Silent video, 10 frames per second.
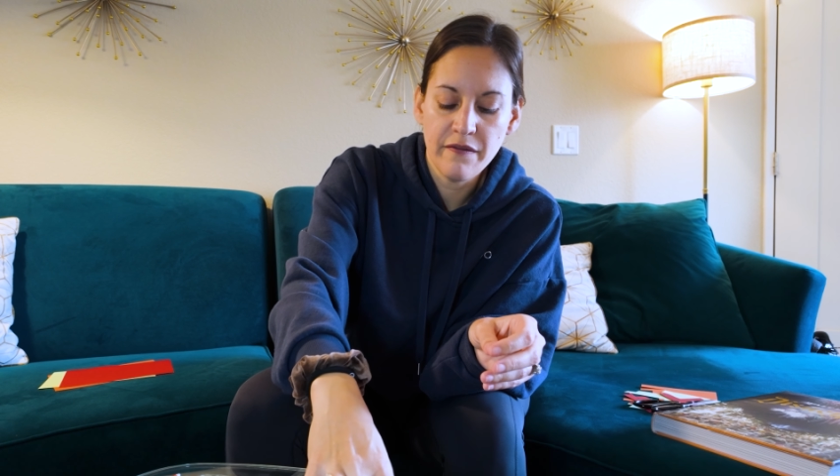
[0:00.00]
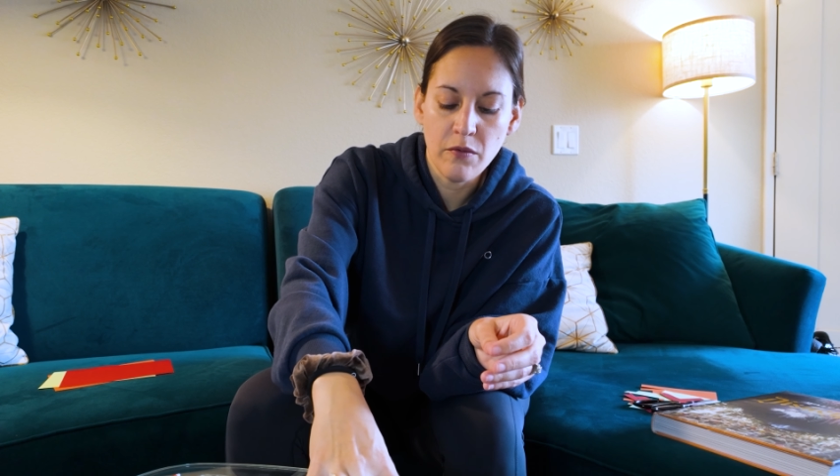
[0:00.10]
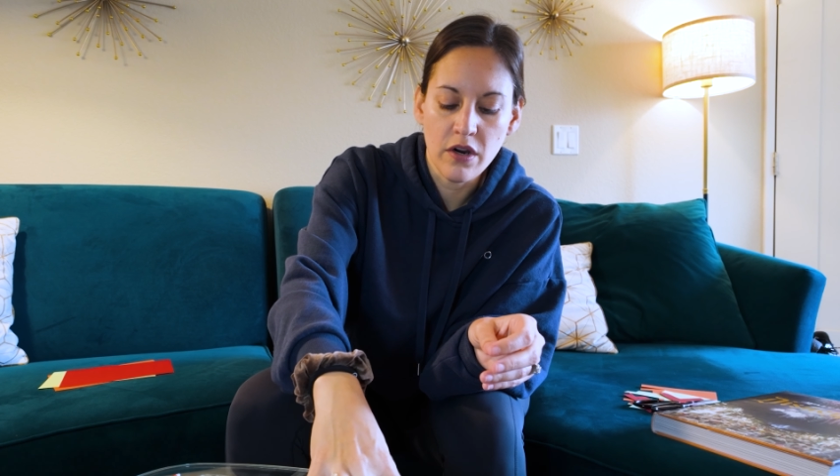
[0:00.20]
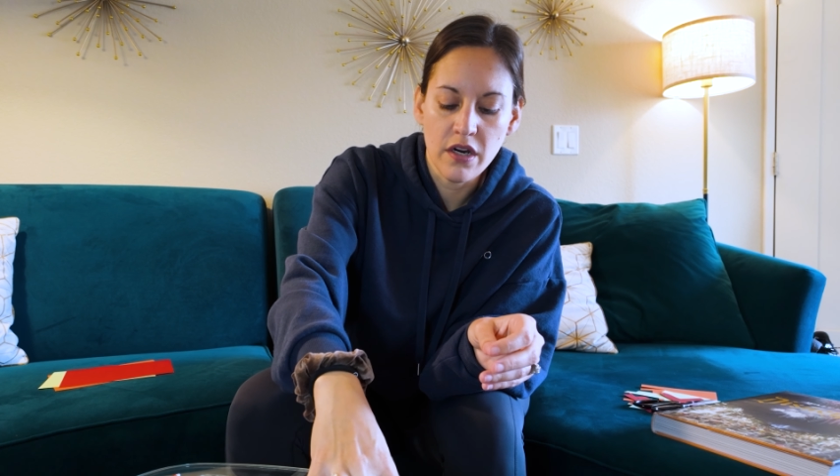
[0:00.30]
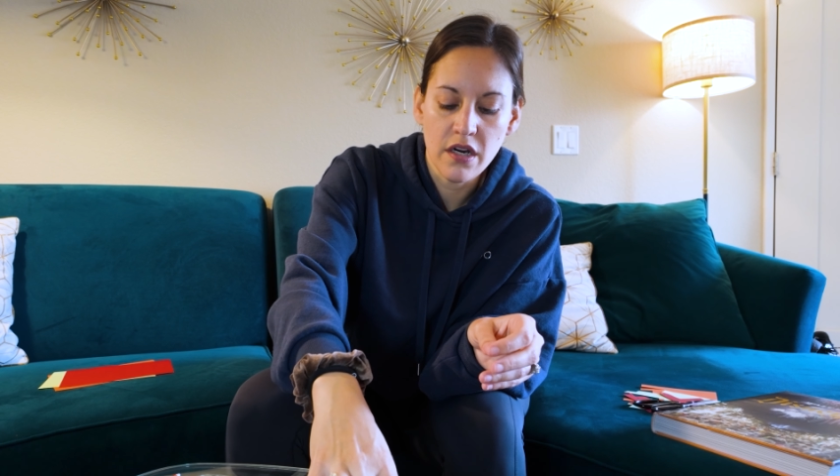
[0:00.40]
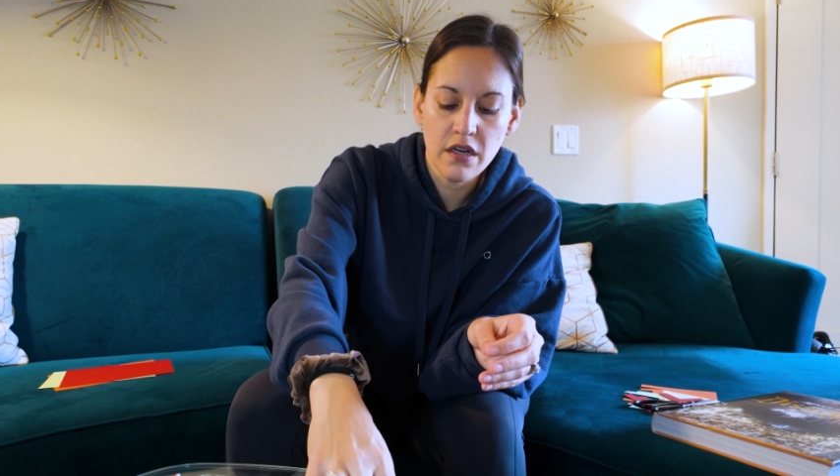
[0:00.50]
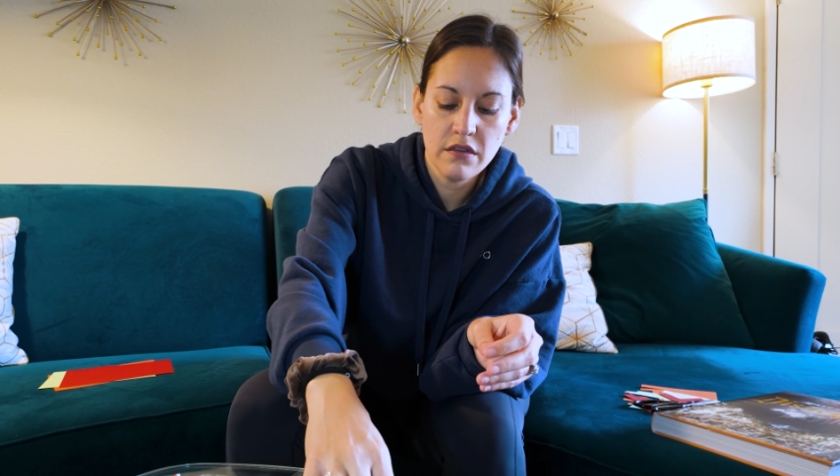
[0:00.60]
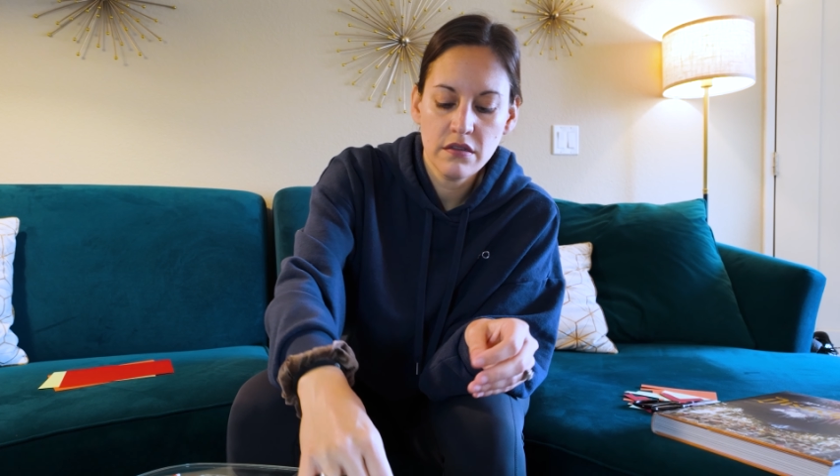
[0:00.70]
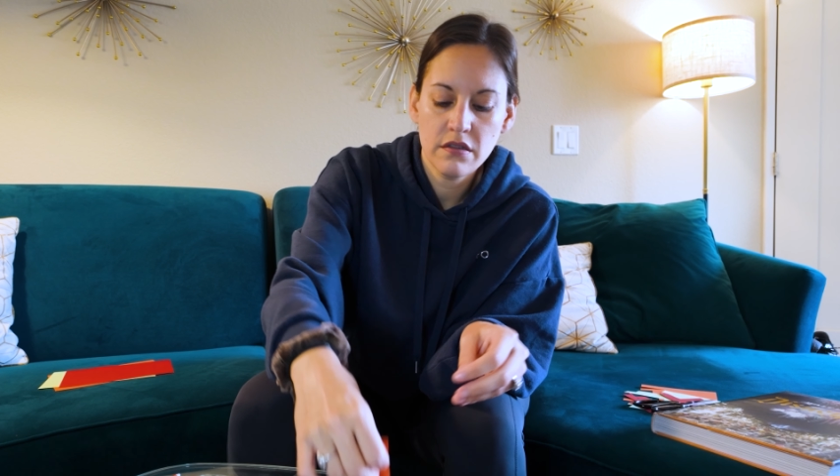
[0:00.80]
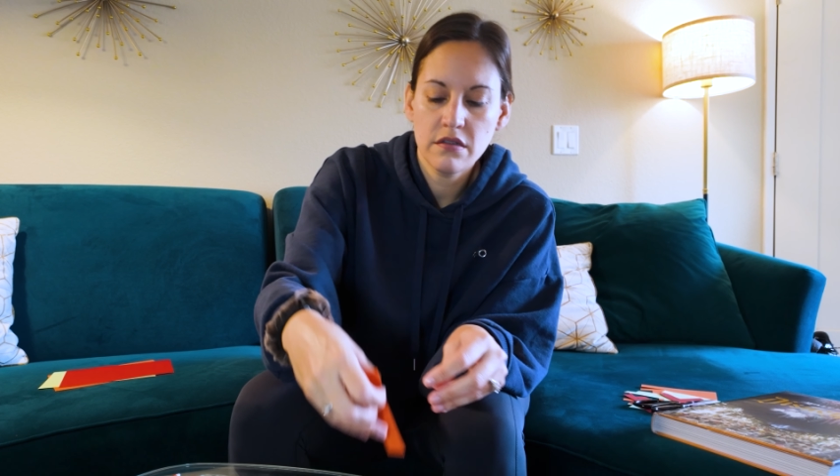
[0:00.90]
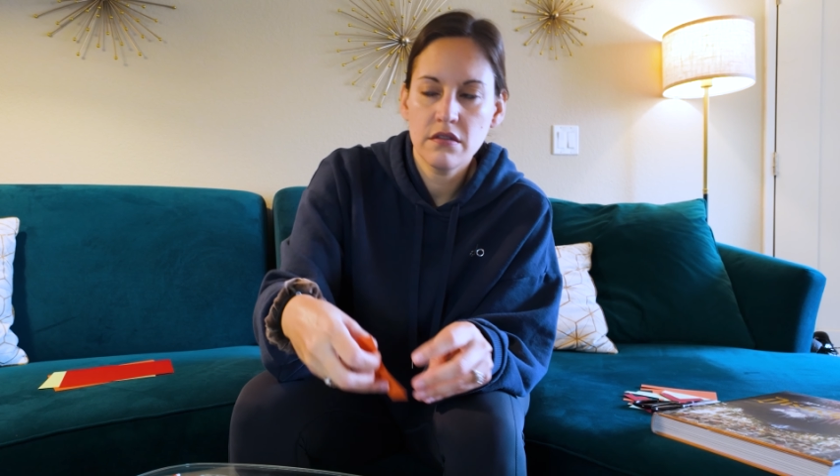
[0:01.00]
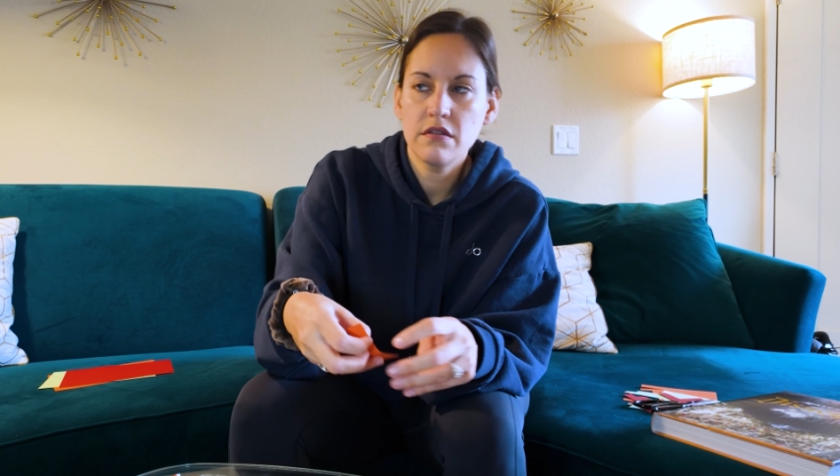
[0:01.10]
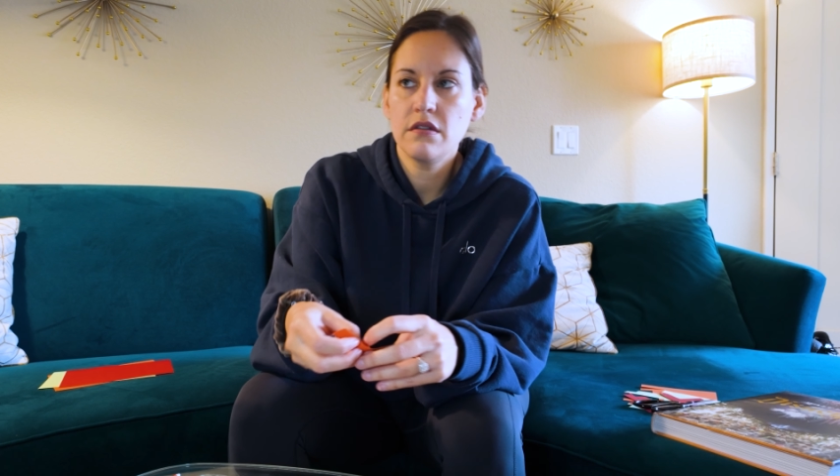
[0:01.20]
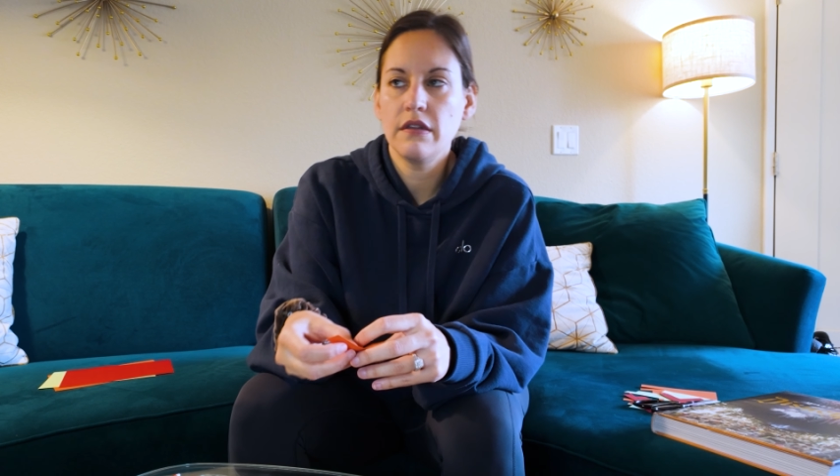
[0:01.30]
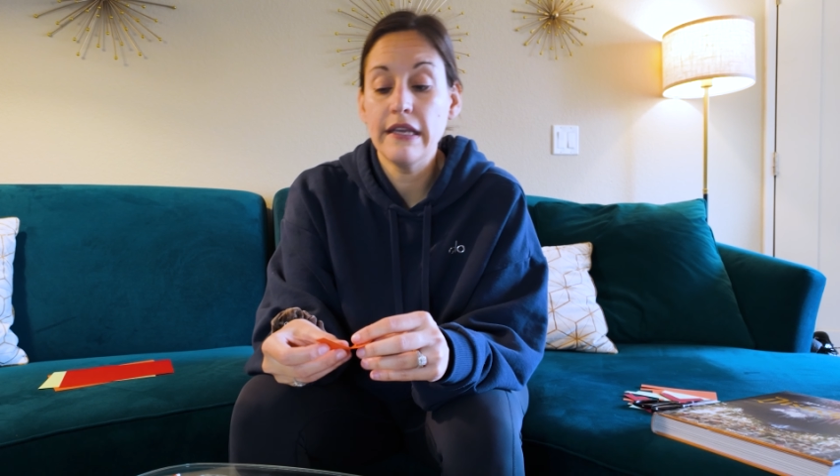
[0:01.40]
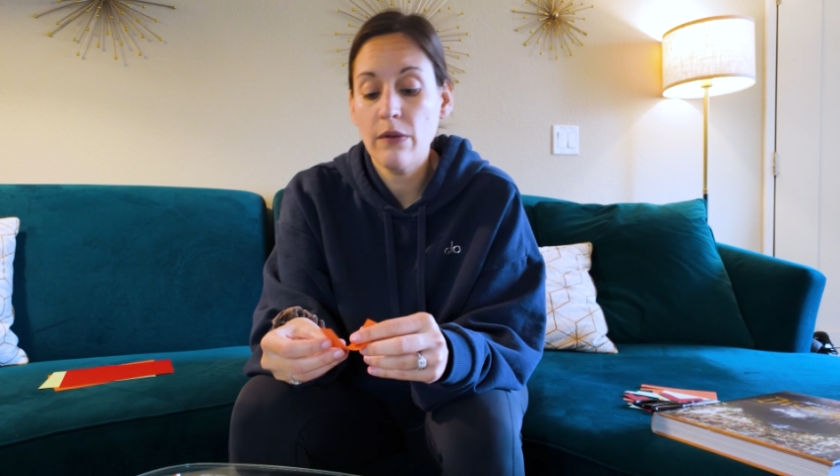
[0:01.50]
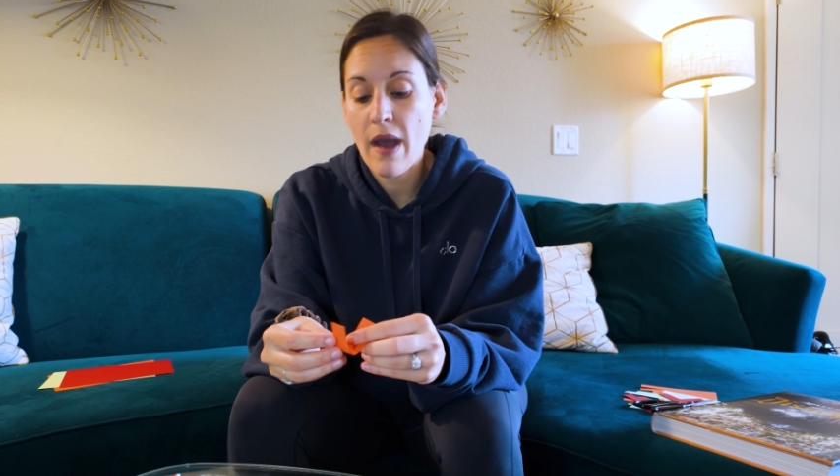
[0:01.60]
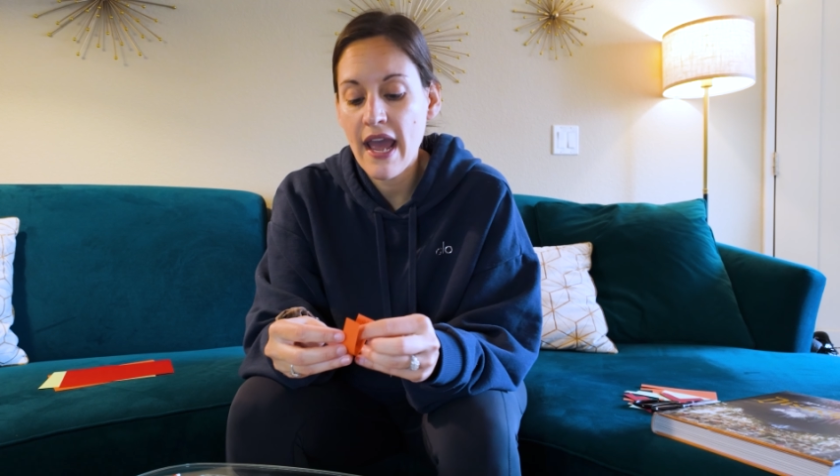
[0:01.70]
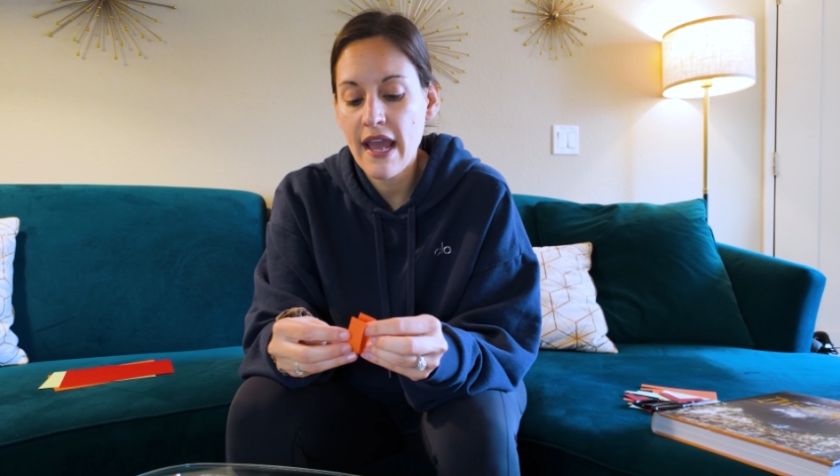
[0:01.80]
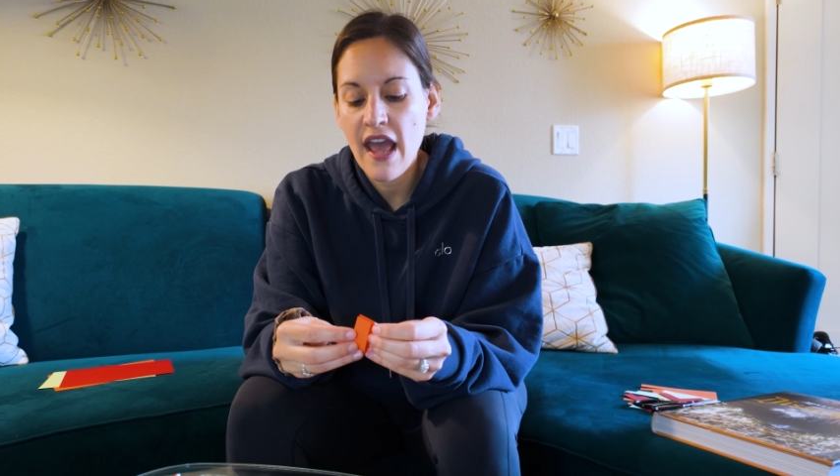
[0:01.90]
more
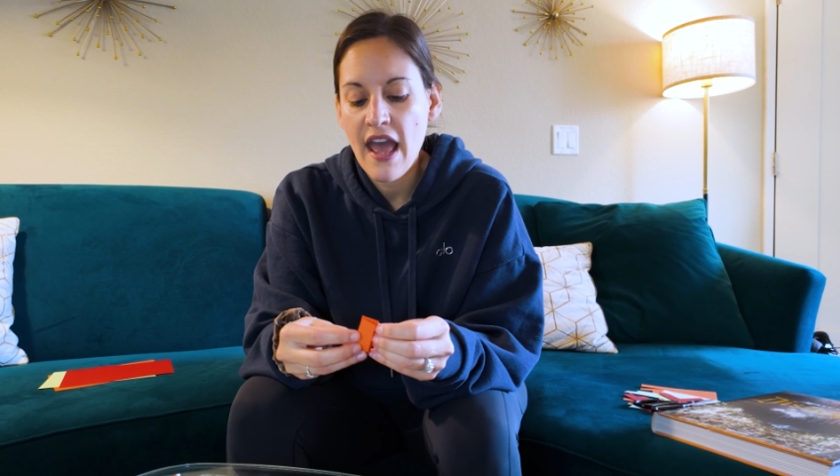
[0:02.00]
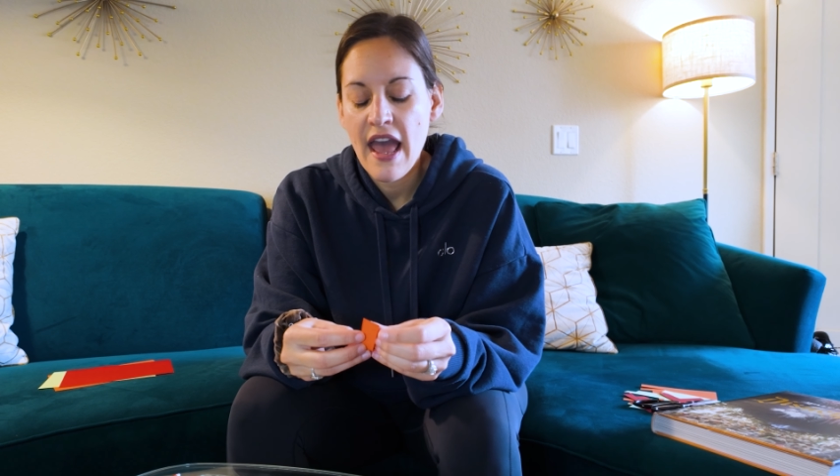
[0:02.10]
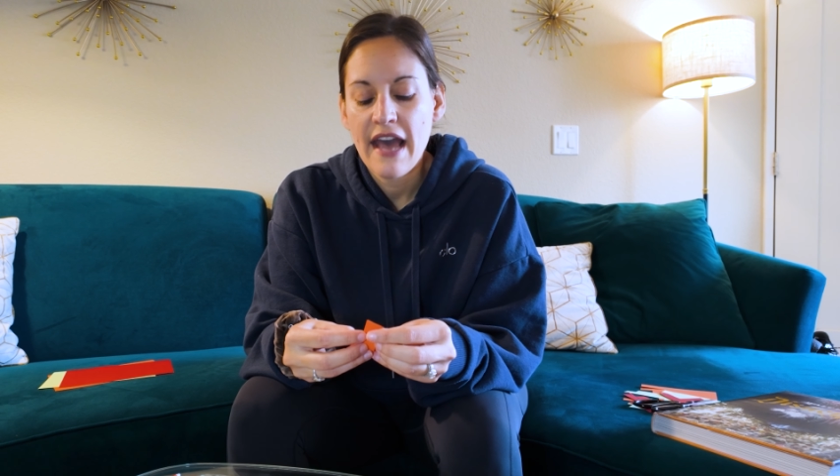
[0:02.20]
leeway.